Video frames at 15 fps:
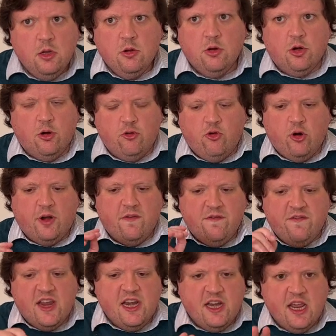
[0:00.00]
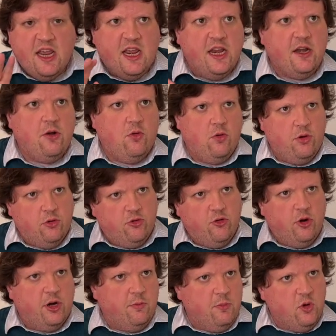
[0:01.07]
you know, trying to feed it in, or you're
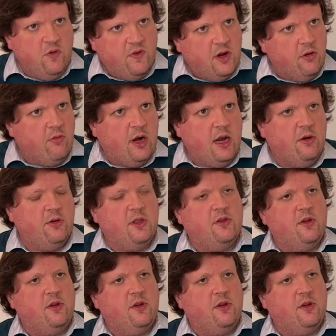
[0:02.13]
trying to move it around.